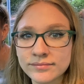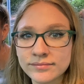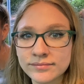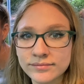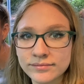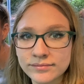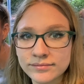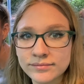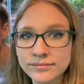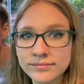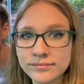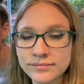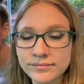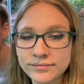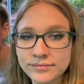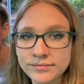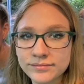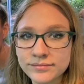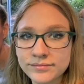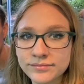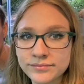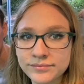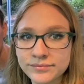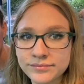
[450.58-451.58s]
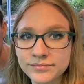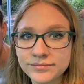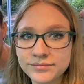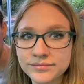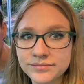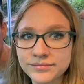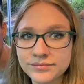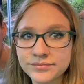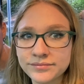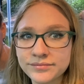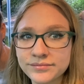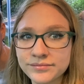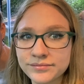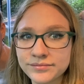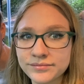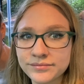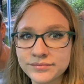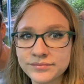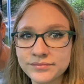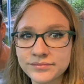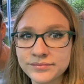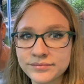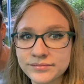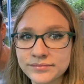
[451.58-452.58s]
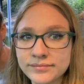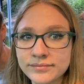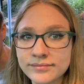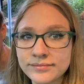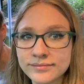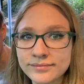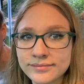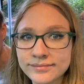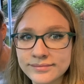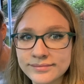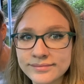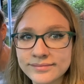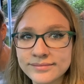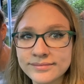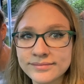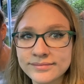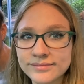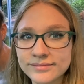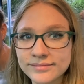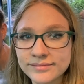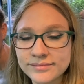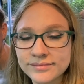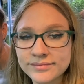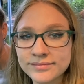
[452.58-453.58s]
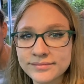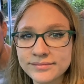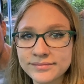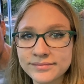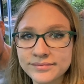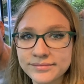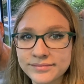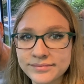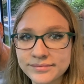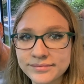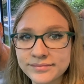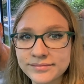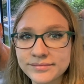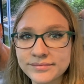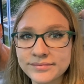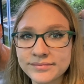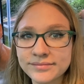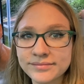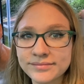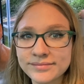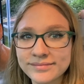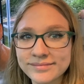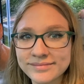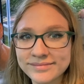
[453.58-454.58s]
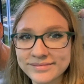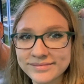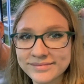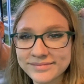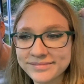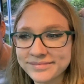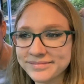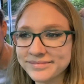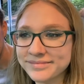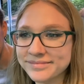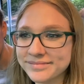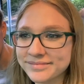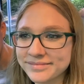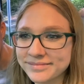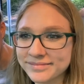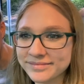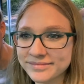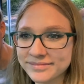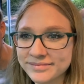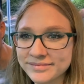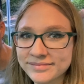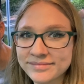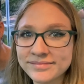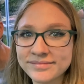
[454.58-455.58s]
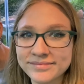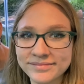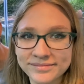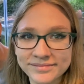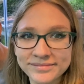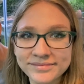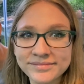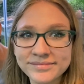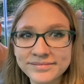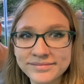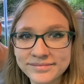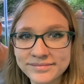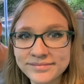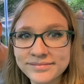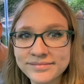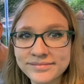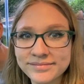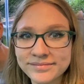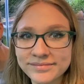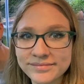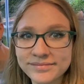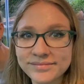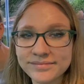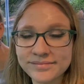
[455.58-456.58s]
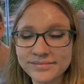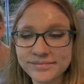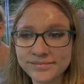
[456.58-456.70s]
[no speech]